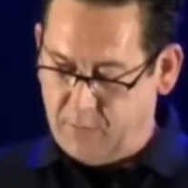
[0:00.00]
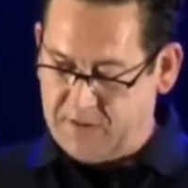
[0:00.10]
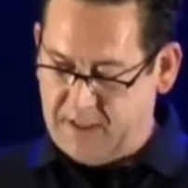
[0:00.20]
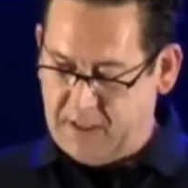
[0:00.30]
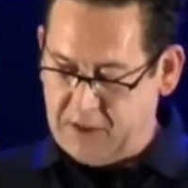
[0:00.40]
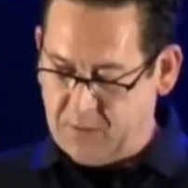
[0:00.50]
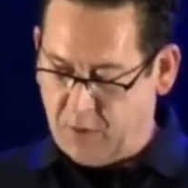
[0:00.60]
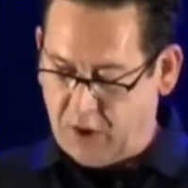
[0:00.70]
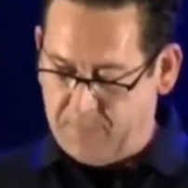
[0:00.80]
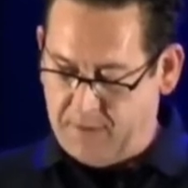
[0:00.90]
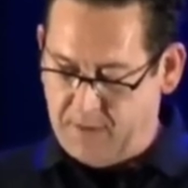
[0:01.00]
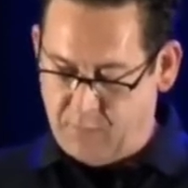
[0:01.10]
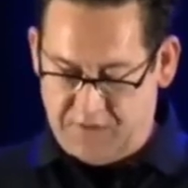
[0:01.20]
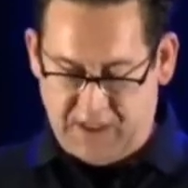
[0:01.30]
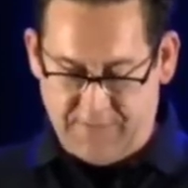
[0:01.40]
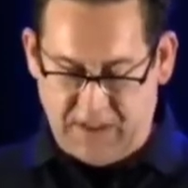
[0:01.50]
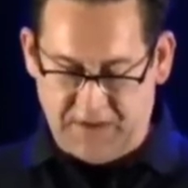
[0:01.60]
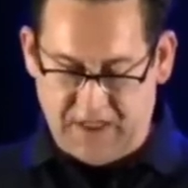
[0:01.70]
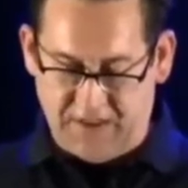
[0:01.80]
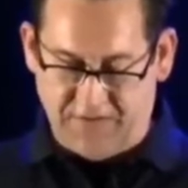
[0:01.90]
was that each compartment was given a
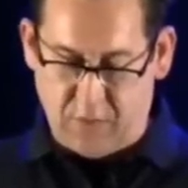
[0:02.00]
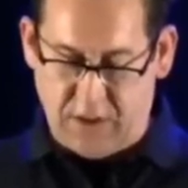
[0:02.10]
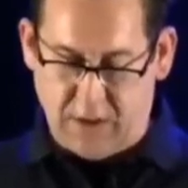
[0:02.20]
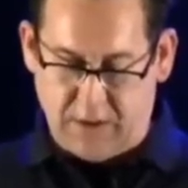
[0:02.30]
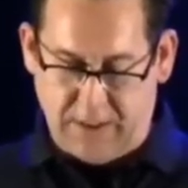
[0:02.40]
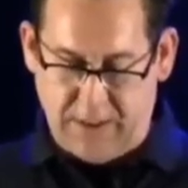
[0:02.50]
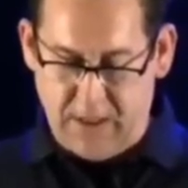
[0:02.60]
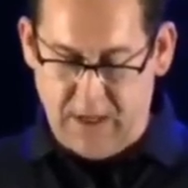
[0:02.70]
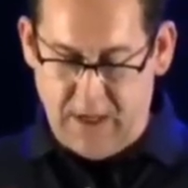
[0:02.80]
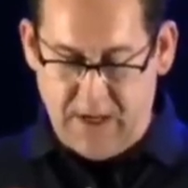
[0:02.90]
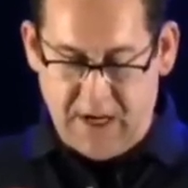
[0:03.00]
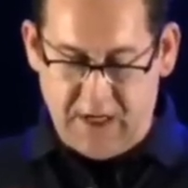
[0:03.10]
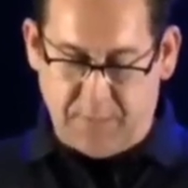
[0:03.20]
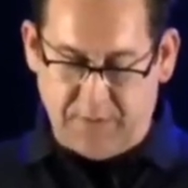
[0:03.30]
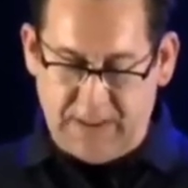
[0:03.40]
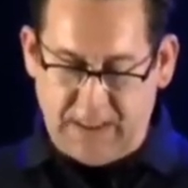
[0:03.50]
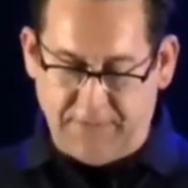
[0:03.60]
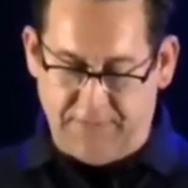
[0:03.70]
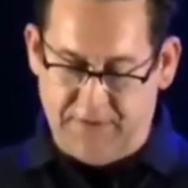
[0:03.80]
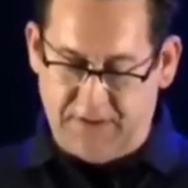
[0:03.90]
sense of priority and a
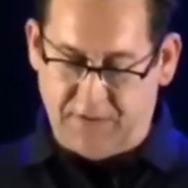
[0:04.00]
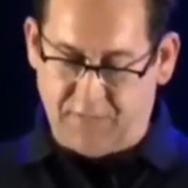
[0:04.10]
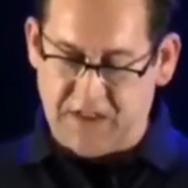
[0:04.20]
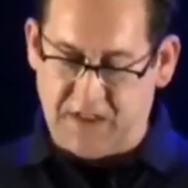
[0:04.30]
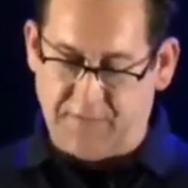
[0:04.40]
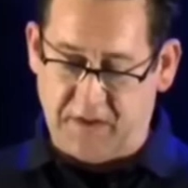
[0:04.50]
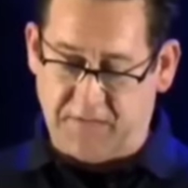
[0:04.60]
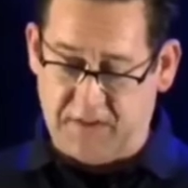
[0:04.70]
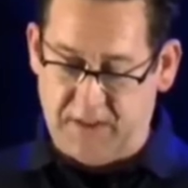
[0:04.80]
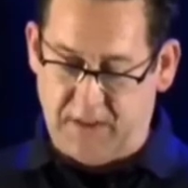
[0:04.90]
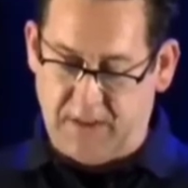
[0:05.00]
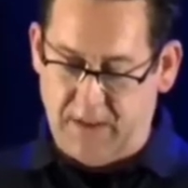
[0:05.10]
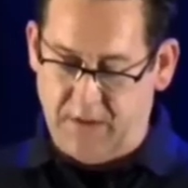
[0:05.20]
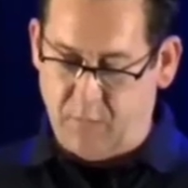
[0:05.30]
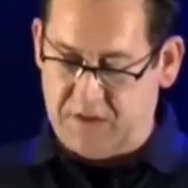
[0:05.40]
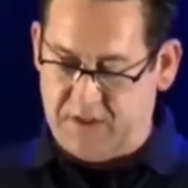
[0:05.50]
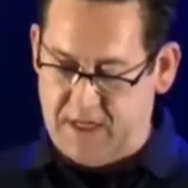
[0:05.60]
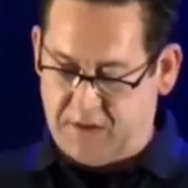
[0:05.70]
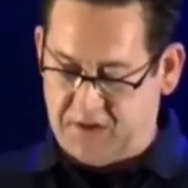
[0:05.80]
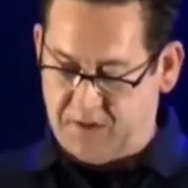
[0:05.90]
belief that the rest of the facility was
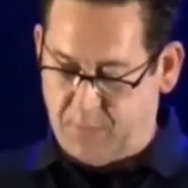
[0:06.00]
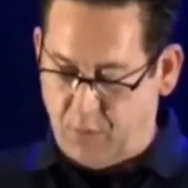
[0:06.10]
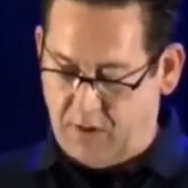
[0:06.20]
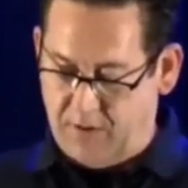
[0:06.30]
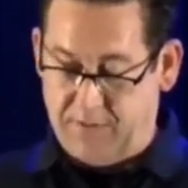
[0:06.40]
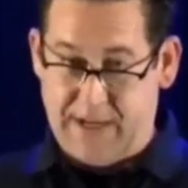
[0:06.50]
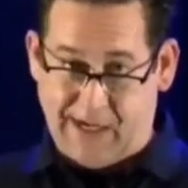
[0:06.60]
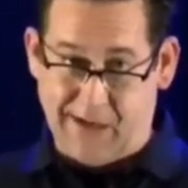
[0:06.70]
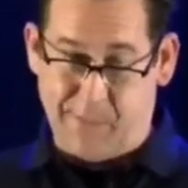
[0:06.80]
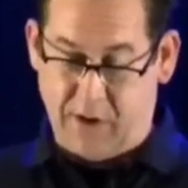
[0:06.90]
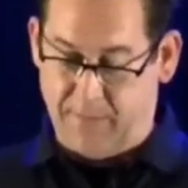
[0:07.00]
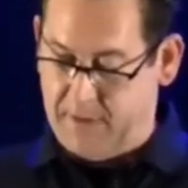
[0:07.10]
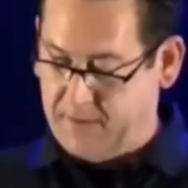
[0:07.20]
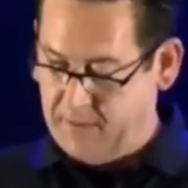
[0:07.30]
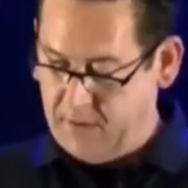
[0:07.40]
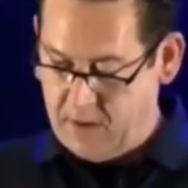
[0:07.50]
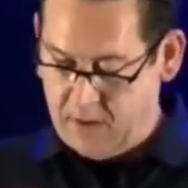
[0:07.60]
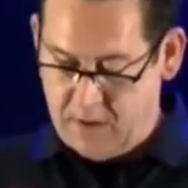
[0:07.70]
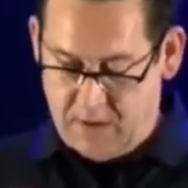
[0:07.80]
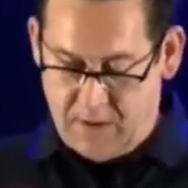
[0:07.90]
there to support that compartment.
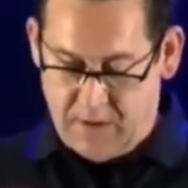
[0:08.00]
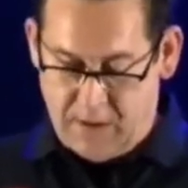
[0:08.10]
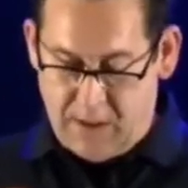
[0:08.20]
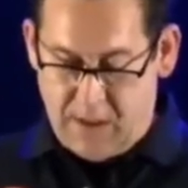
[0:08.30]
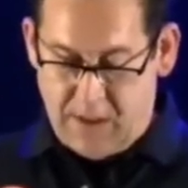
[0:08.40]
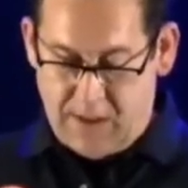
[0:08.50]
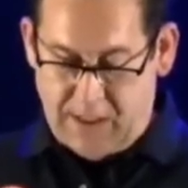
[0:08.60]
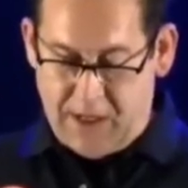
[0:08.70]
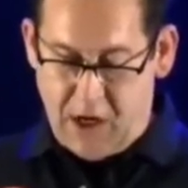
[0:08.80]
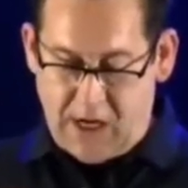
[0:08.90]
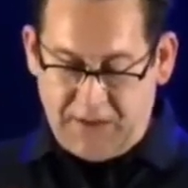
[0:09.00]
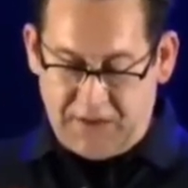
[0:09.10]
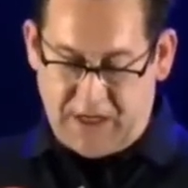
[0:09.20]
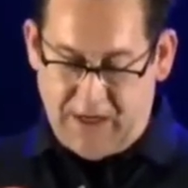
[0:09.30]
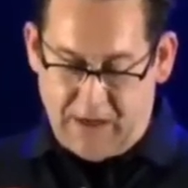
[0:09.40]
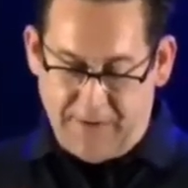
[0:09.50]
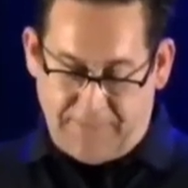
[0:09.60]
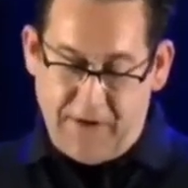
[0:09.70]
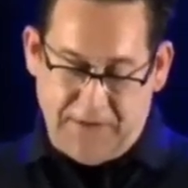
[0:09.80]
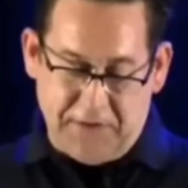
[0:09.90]
In hindsight, I
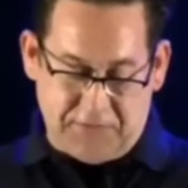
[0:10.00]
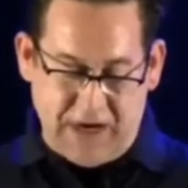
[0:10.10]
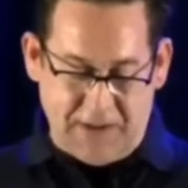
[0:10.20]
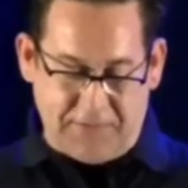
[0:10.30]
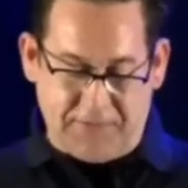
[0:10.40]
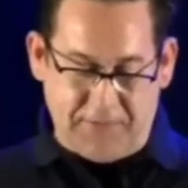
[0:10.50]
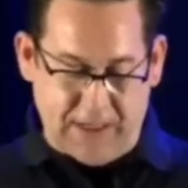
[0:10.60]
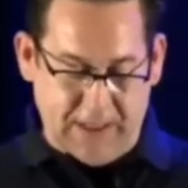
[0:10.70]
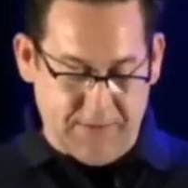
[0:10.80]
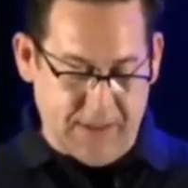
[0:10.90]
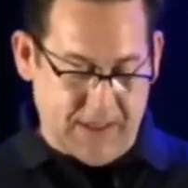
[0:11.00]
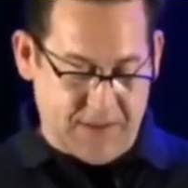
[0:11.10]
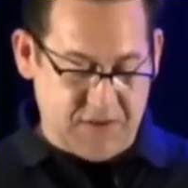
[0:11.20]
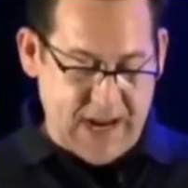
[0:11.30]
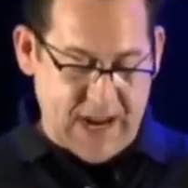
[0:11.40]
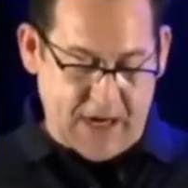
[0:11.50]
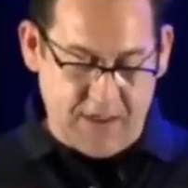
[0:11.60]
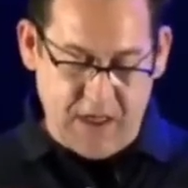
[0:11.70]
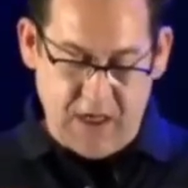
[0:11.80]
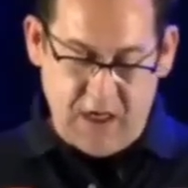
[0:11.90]
find this rather funny and sad